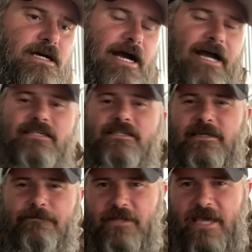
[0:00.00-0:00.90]
I
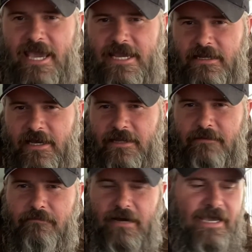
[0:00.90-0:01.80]
skipped the 8. I
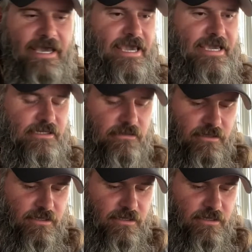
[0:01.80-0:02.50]
didn't buy an 8.